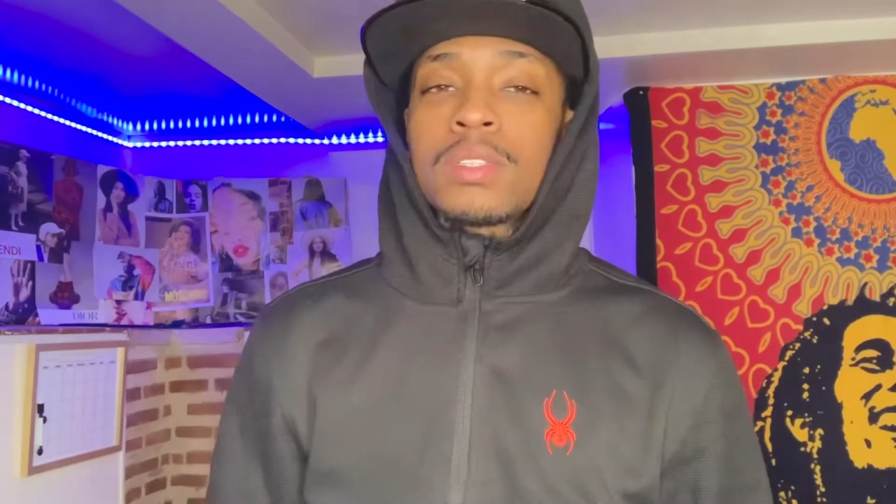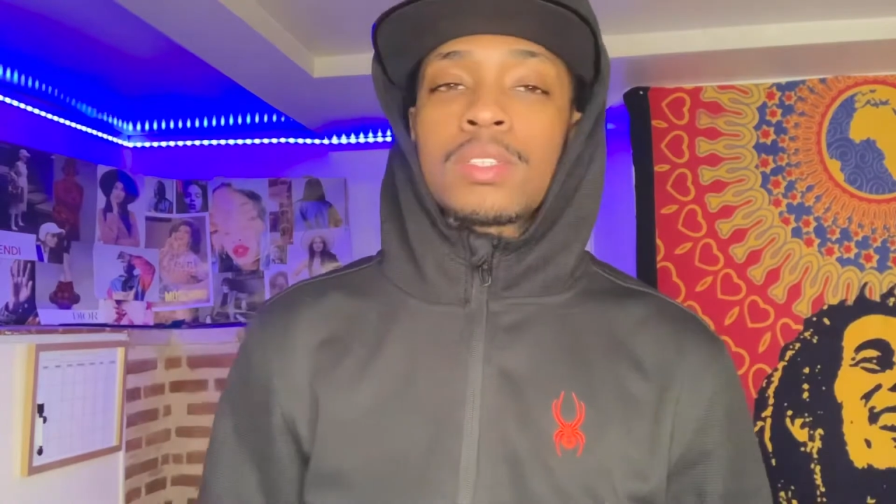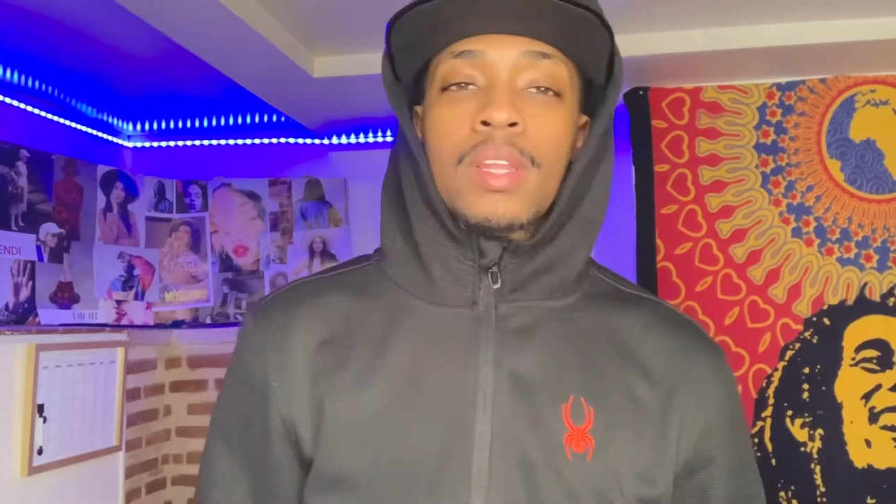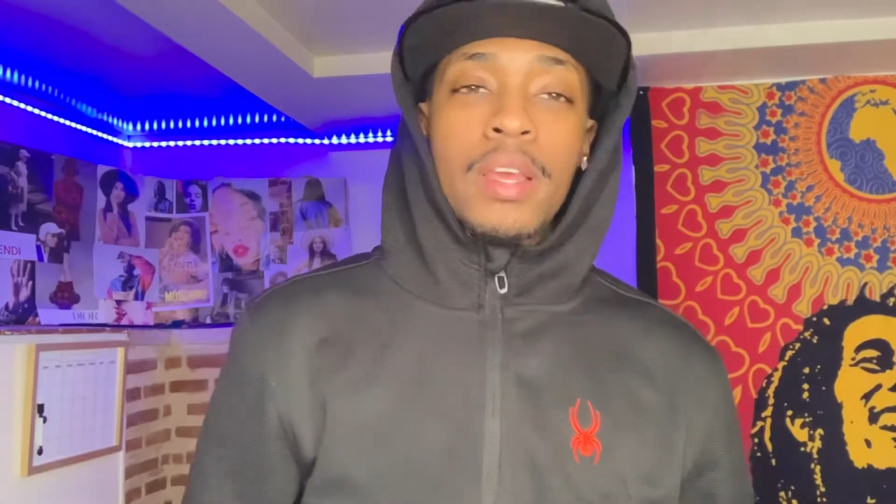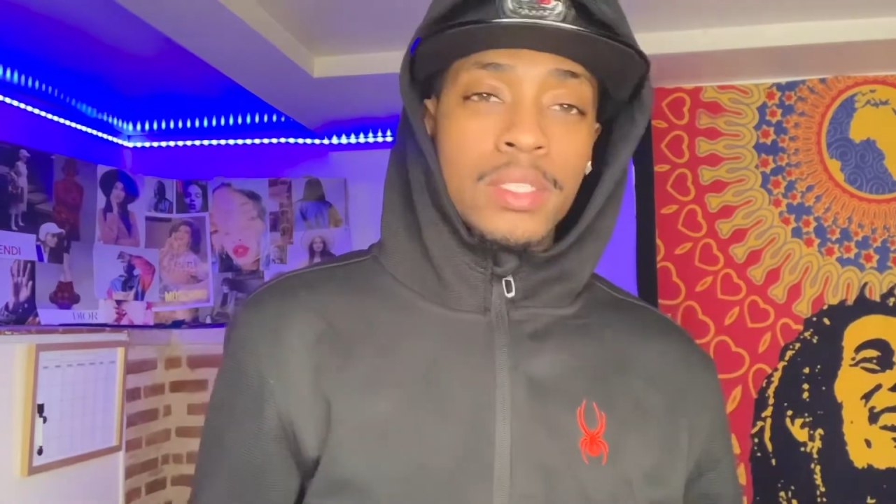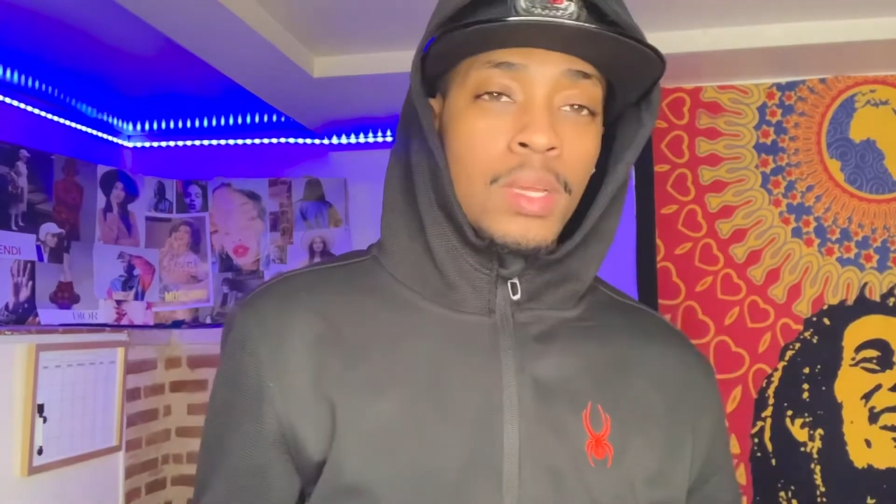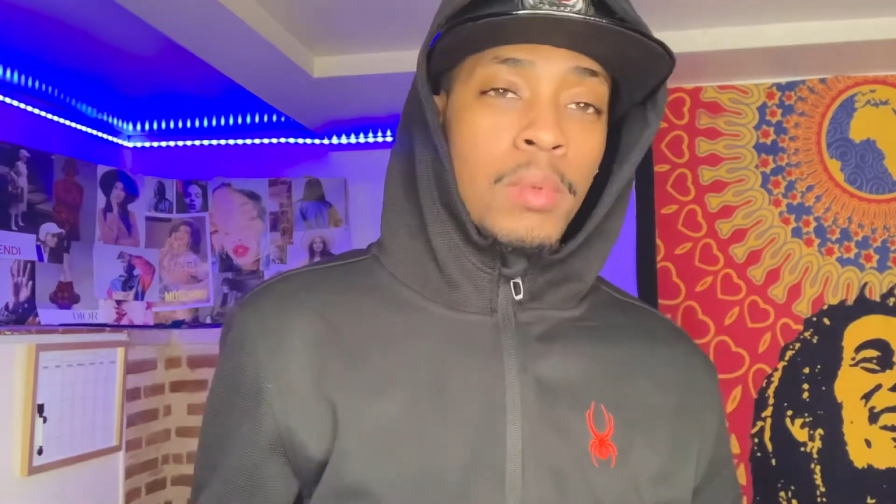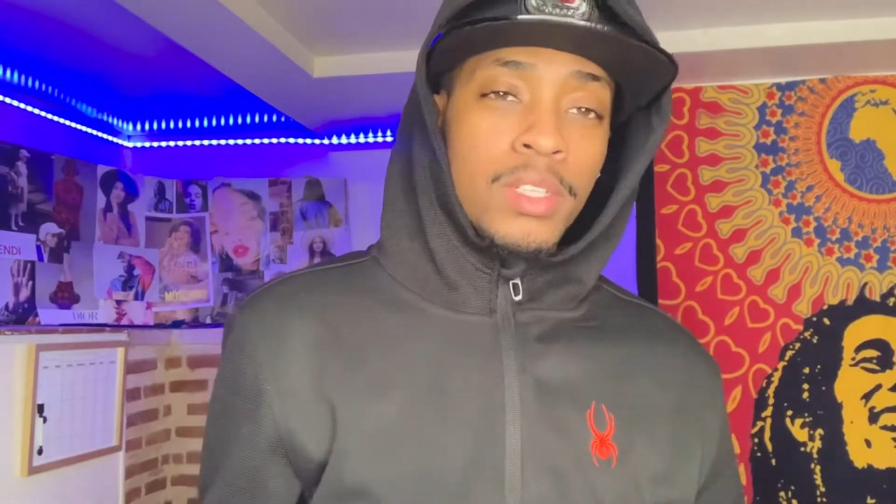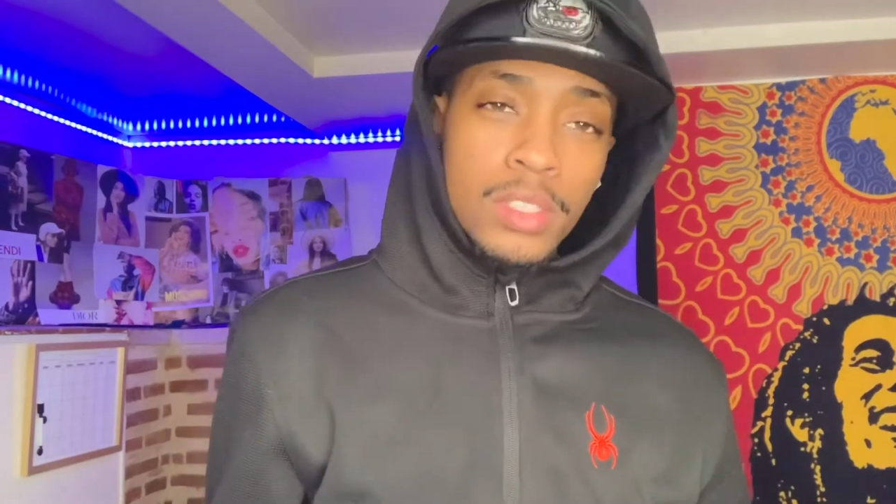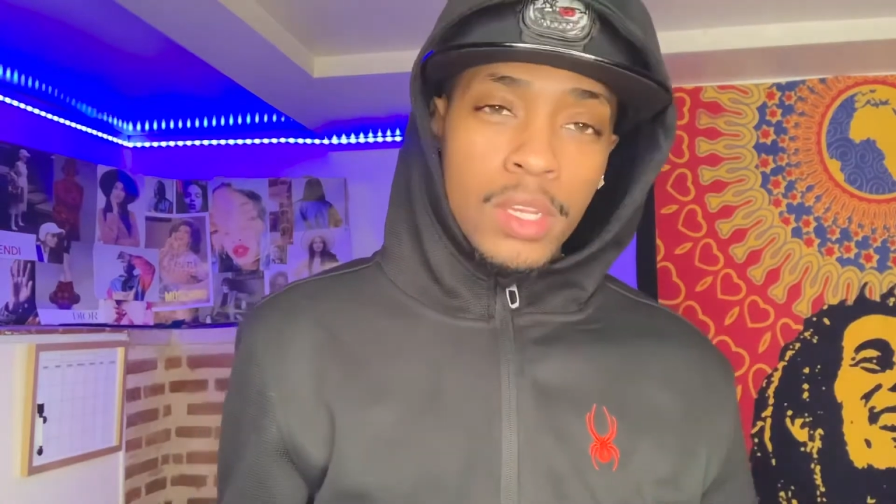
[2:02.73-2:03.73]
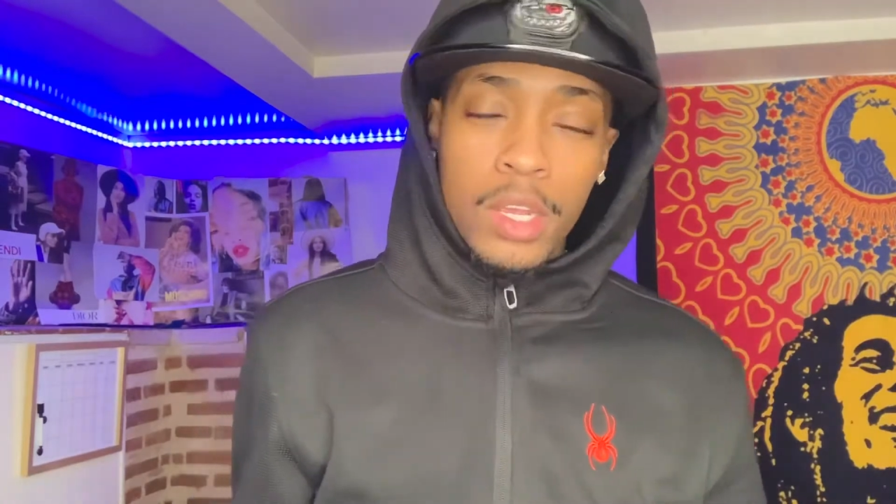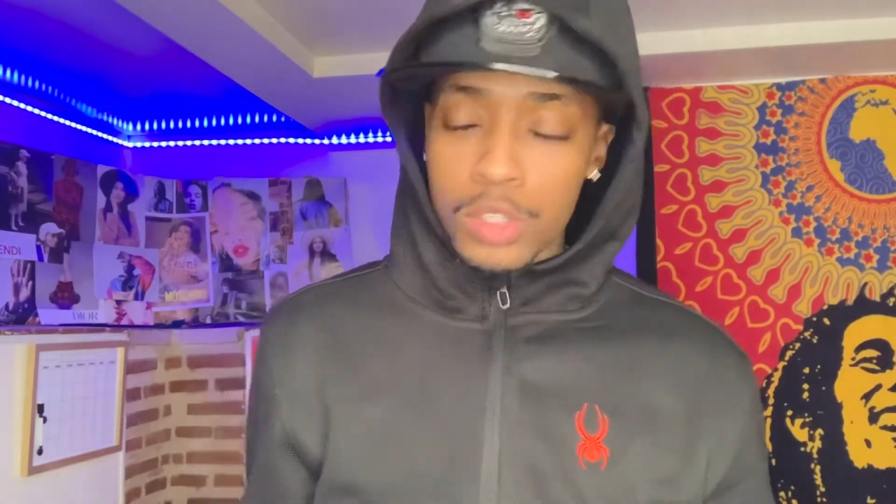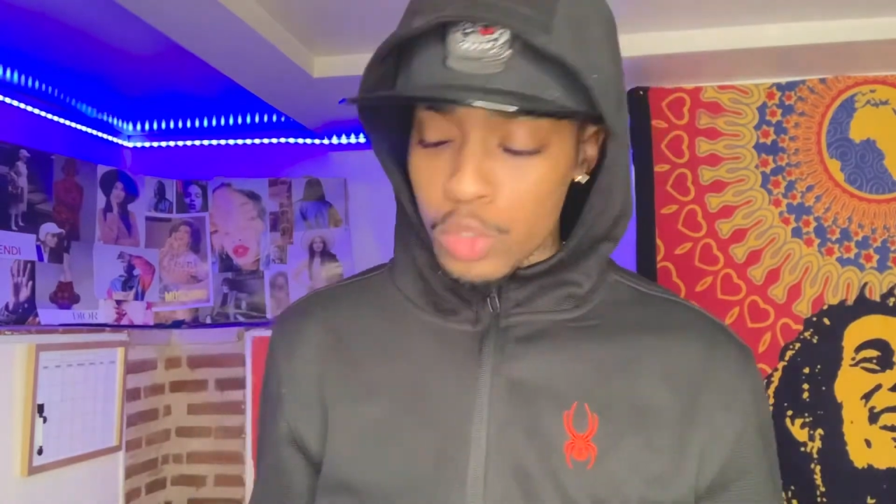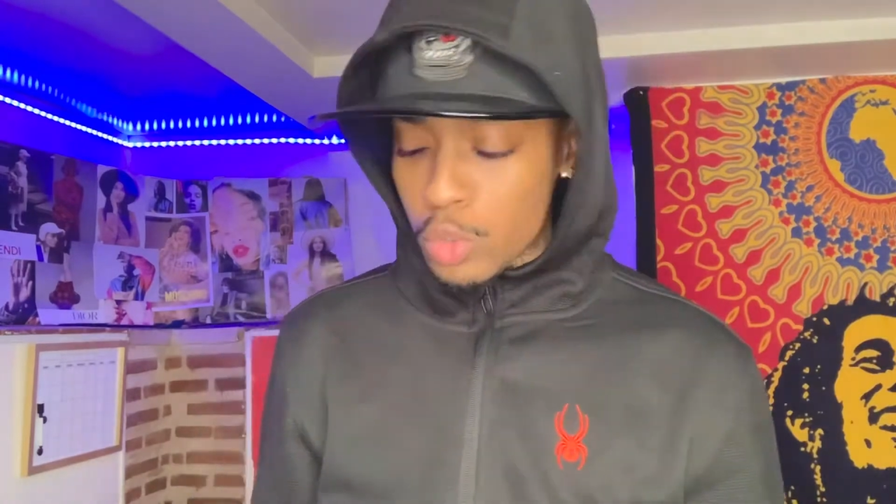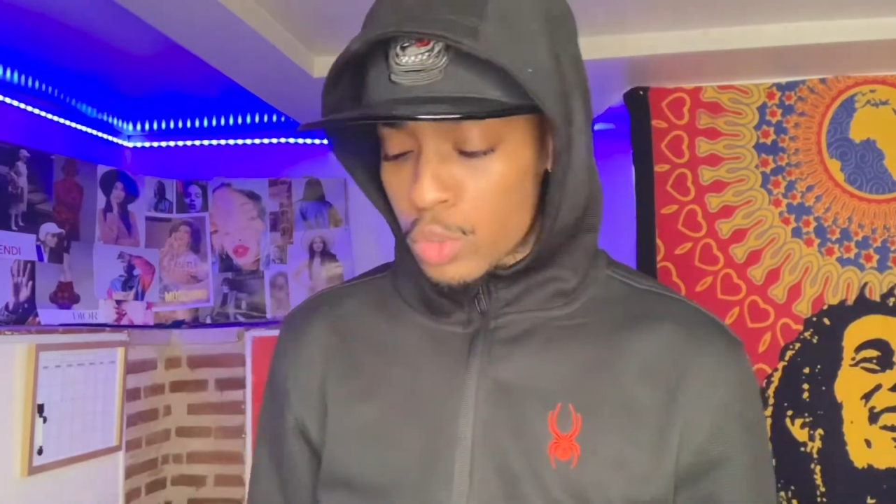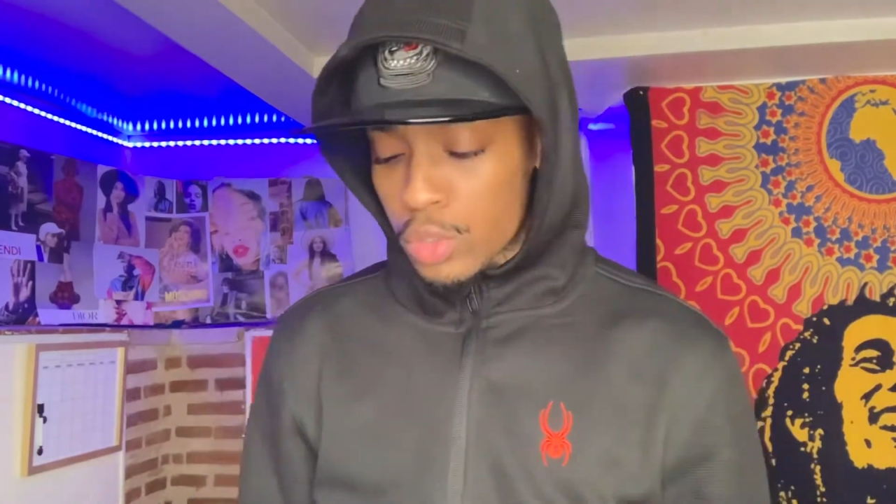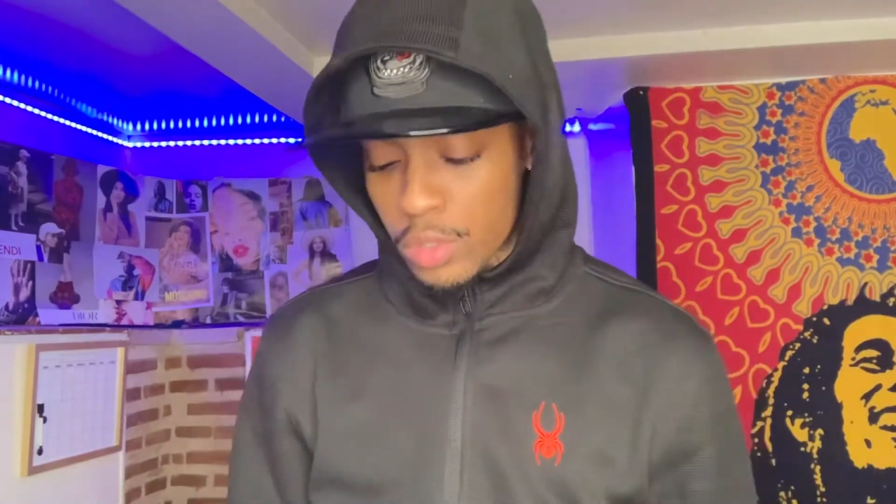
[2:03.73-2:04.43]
last time I just got shoes.